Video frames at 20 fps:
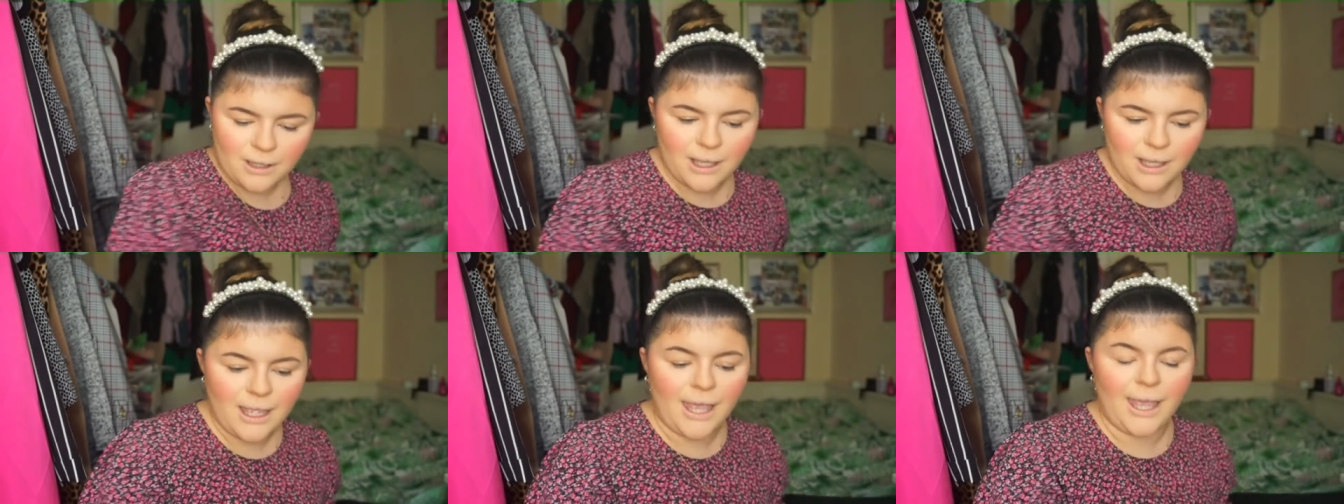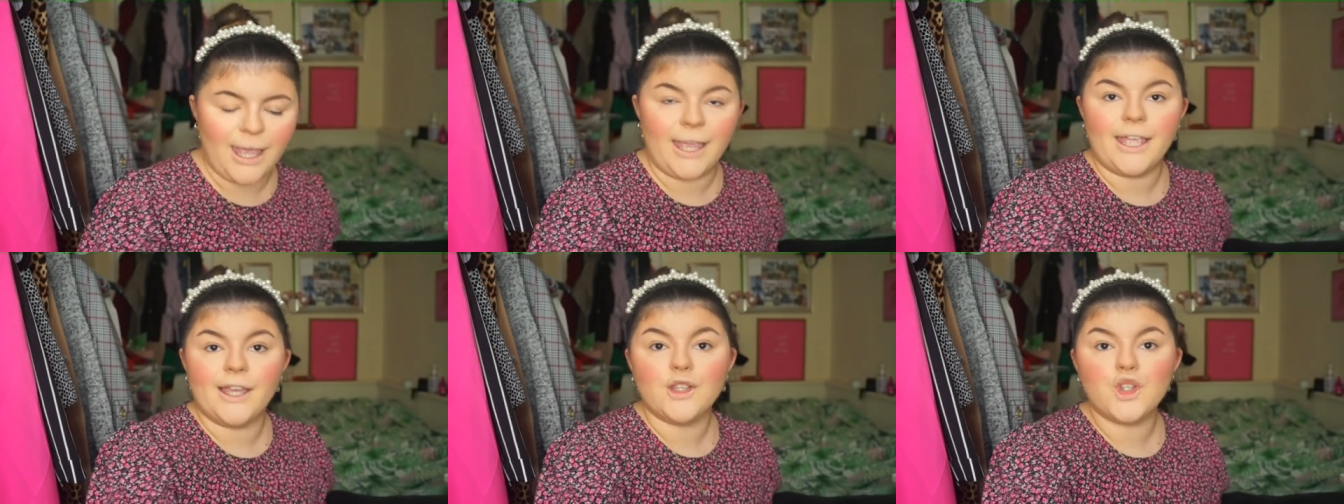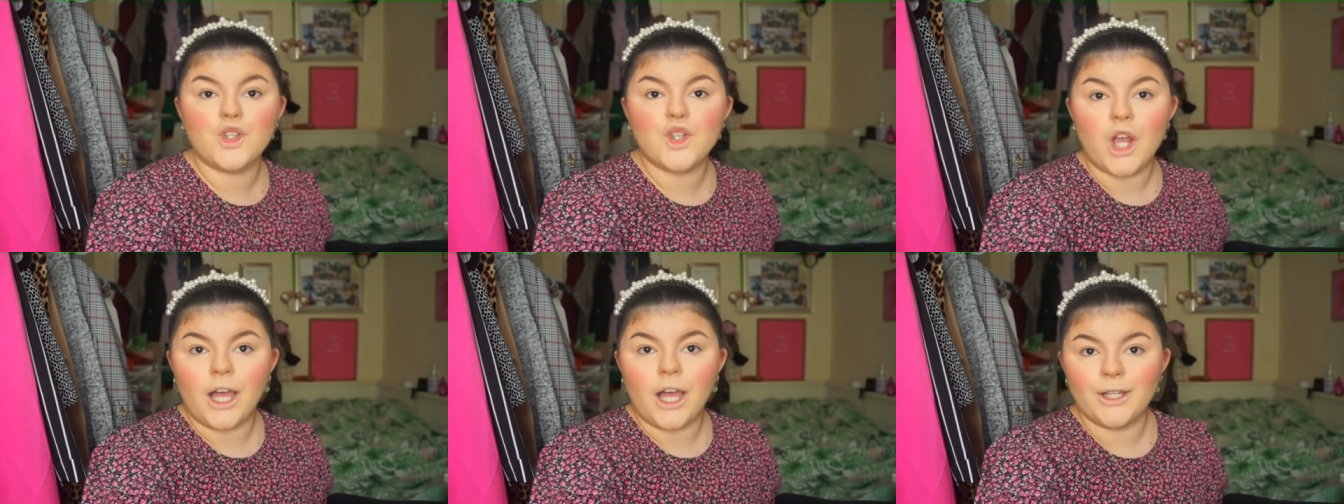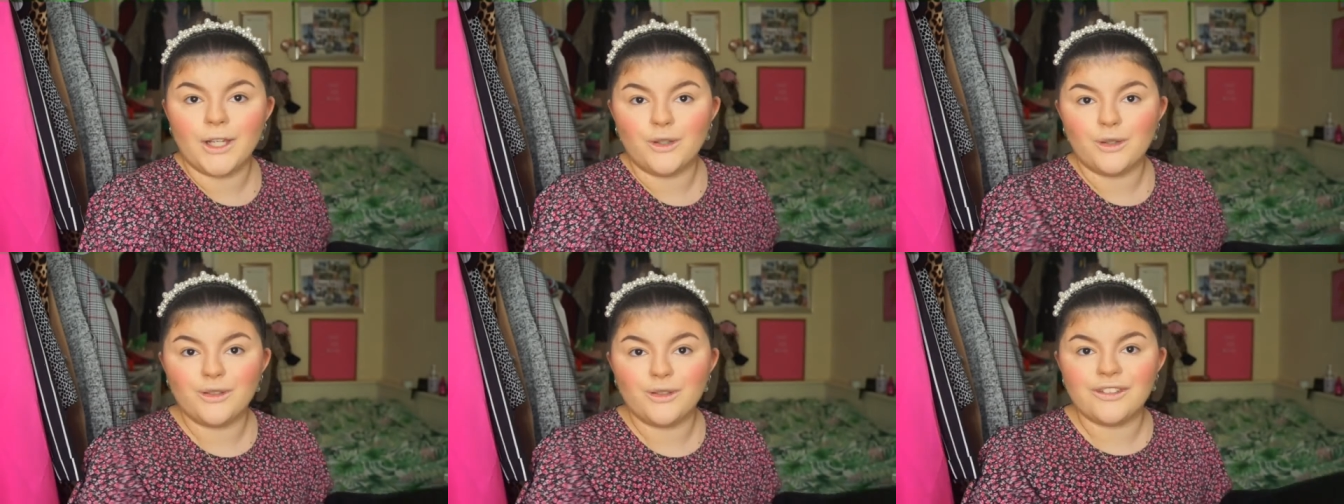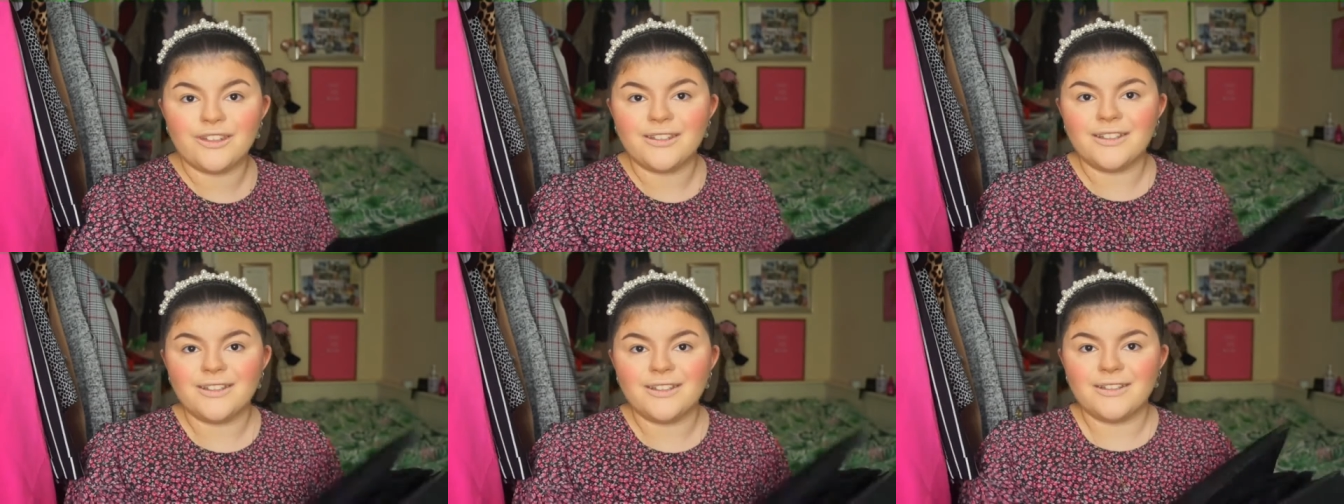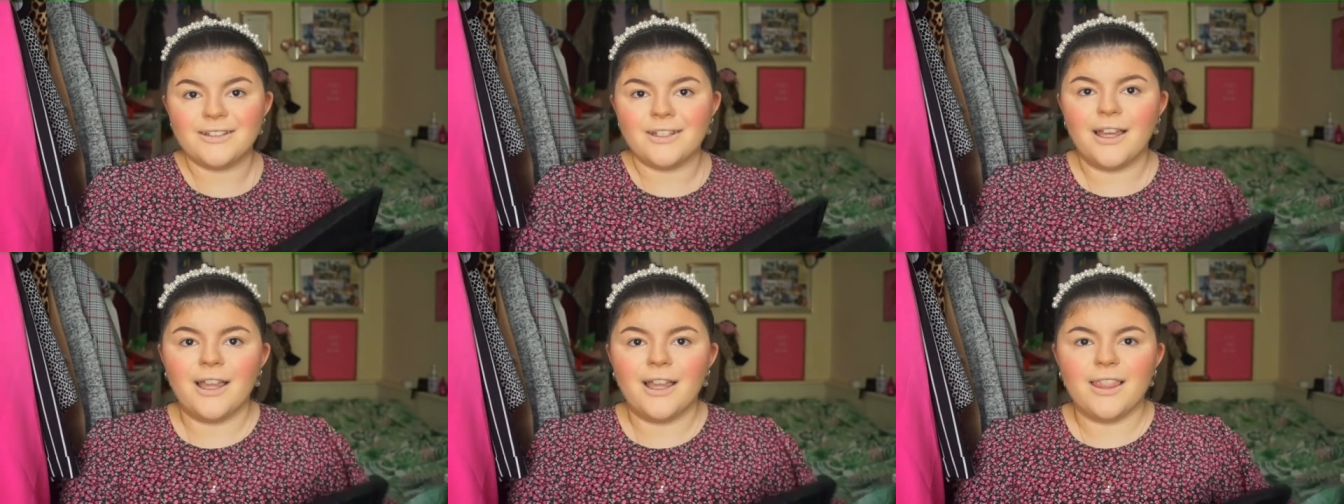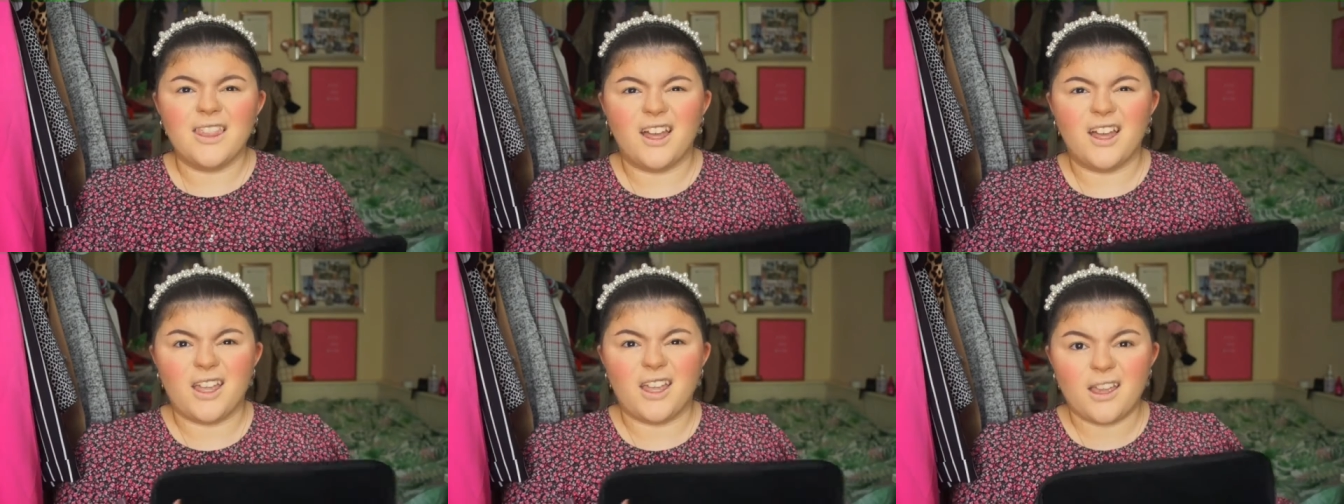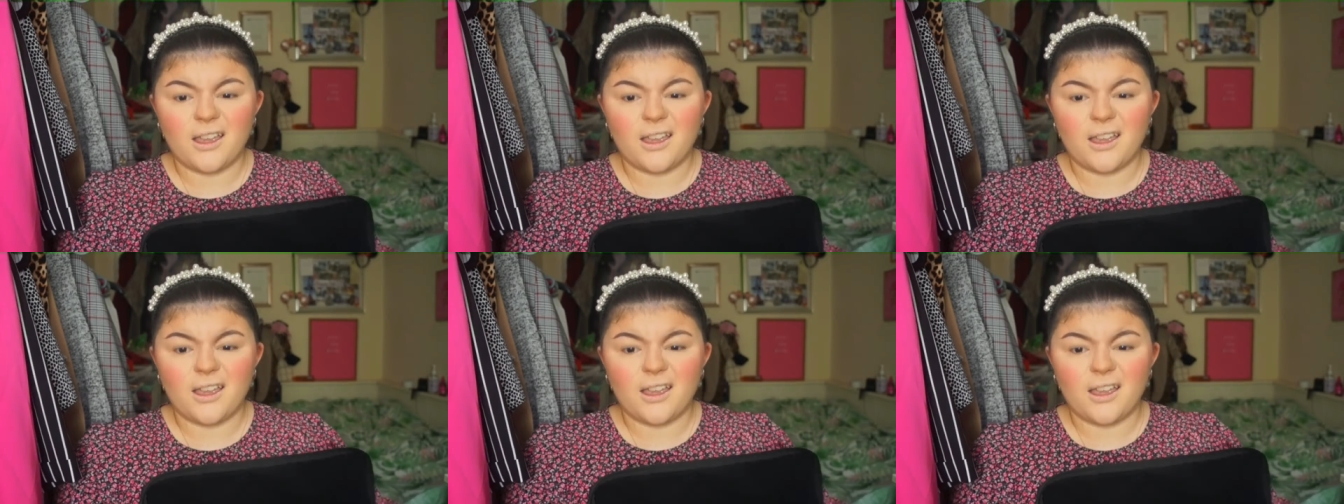a child, like